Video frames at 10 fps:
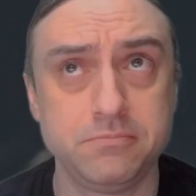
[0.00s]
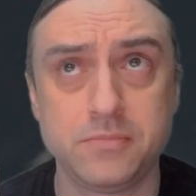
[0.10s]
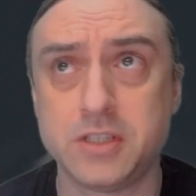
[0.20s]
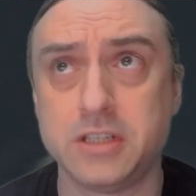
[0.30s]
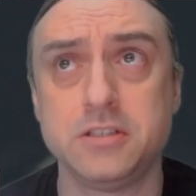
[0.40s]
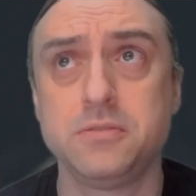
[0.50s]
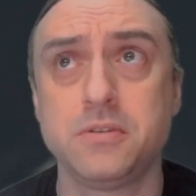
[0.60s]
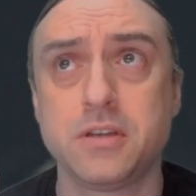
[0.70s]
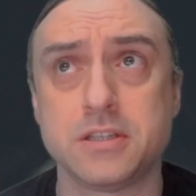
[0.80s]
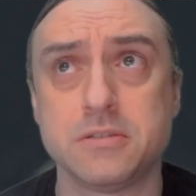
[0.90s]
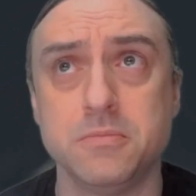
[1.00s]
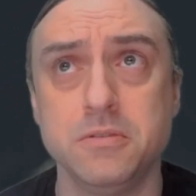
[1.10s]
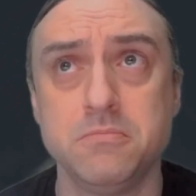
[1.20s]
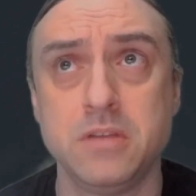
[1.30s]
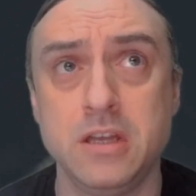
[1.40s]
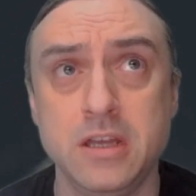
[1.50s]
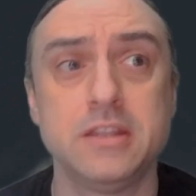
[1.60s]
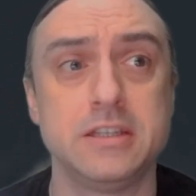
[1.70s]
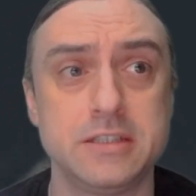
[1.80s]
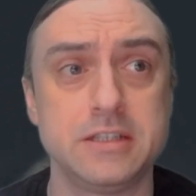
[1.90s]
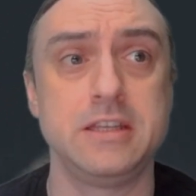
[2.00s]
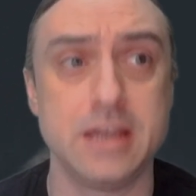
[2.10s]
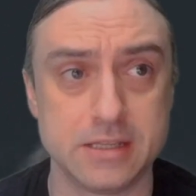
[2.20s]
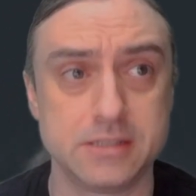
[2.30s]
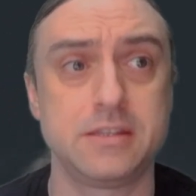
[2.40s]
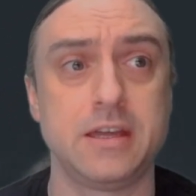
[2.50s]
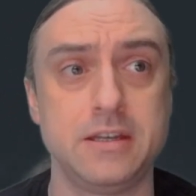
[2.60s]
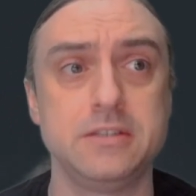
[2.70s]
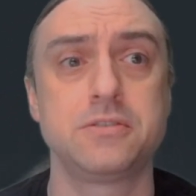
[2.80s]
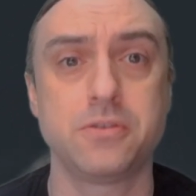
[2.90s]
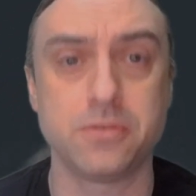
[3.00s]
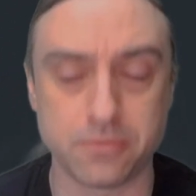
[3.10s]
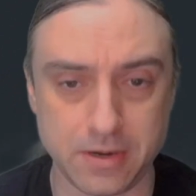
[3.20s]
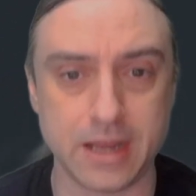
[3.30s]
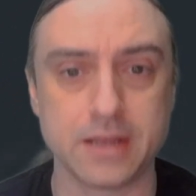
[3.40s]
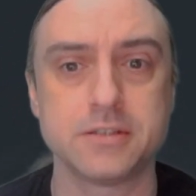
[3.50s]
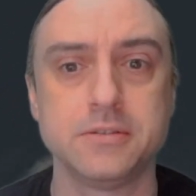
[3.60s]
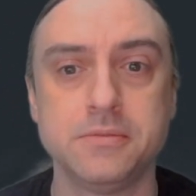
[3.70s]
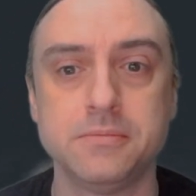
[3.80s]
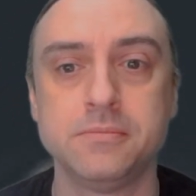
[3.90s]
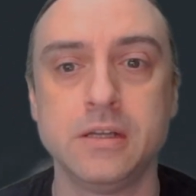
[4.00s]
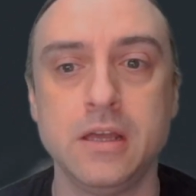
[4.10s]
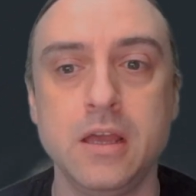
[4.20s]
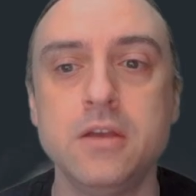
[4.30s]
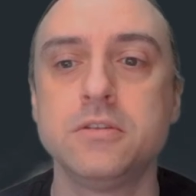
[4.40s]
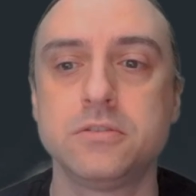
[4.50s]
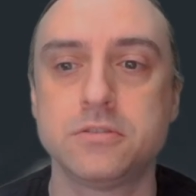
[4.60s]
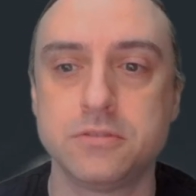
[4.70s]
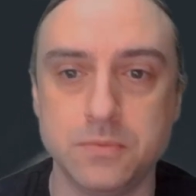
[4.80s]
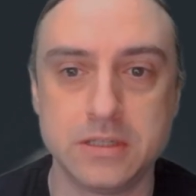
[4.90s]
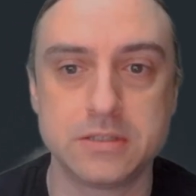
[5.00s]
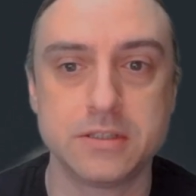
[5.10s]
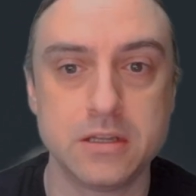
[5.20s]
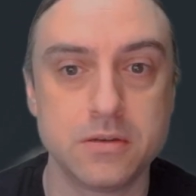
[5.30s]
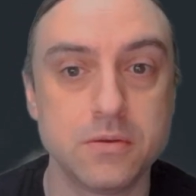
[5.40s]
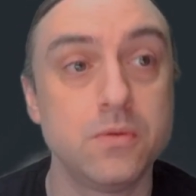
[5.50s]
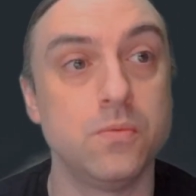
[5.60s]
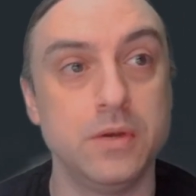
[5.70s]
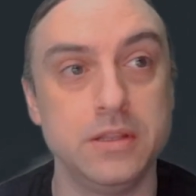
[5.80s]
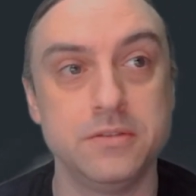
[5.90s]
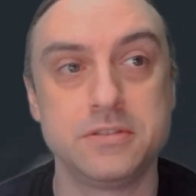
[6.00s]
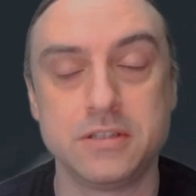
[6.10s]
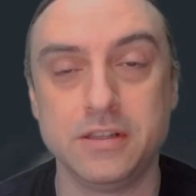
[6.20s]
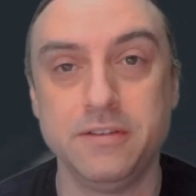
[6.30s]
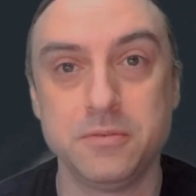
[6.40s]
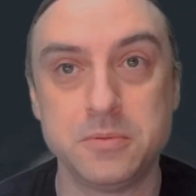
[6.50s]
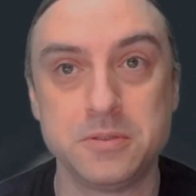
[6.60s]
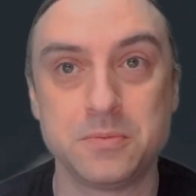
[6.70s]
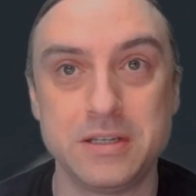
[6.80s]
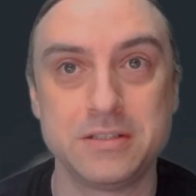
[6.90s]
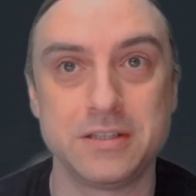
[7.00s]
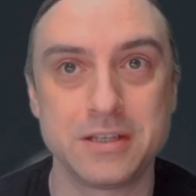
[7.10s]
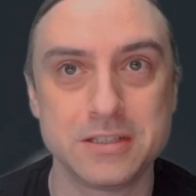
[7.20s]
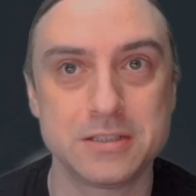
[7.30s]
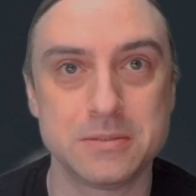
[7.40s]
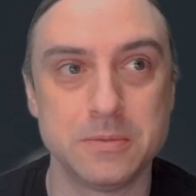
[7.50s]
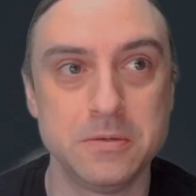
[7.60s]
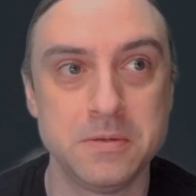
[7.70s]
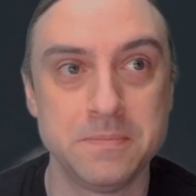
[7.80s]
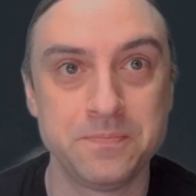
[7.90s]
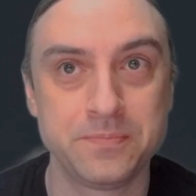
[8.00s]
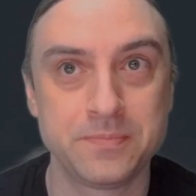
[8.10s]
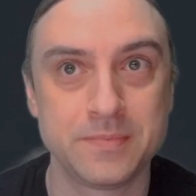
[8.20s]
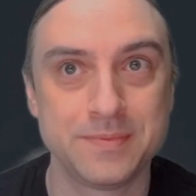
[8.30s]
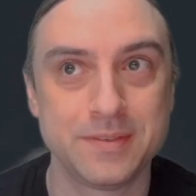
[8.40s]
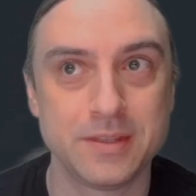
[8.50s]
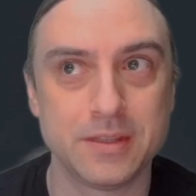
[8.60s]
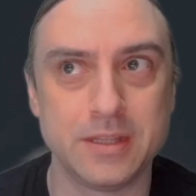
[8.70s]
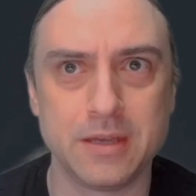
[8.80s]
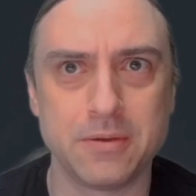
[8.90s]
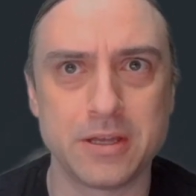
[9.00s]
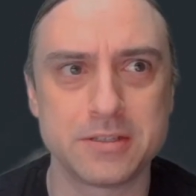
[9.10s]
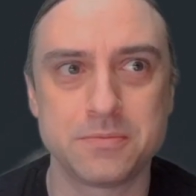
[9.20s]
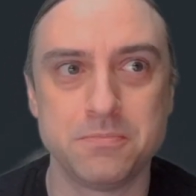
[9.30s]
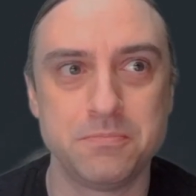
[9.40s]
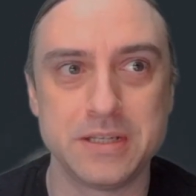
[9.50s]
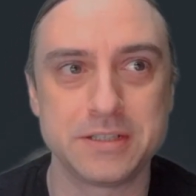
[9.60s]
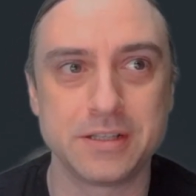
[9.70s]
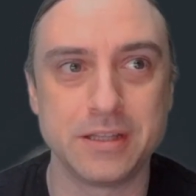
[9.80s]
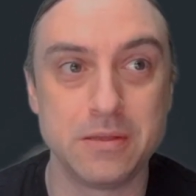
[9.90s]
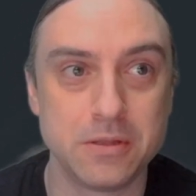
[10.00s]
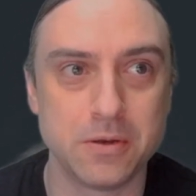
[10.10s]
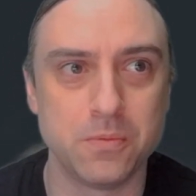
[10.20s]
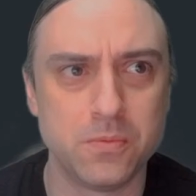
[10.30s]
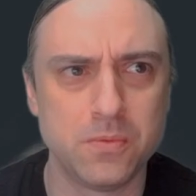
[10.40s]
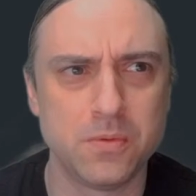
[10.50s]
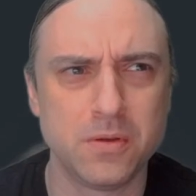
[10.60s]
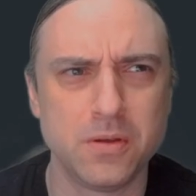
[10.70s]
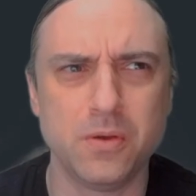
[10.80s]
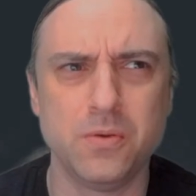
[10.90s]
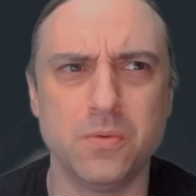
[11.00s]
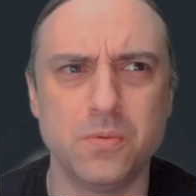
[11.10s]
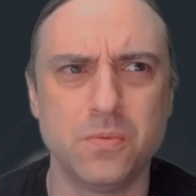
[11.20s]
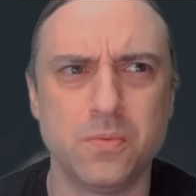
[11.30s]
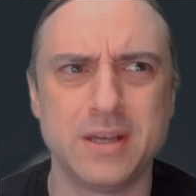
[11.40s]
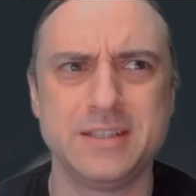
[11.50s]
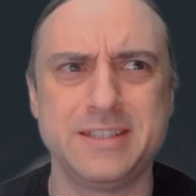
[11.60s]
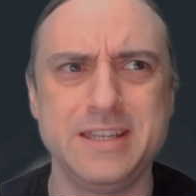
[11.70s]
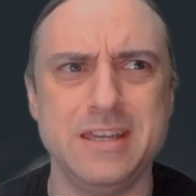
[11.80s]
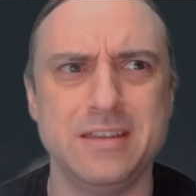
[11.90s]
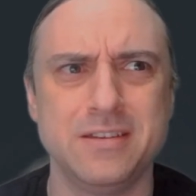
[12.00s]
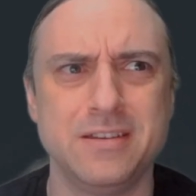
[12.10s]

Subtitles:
Sent it to a customer. They said, yes, that is correct. 2 weeks later, when those deliverables went to the customer, they asked basically, oh, why Z?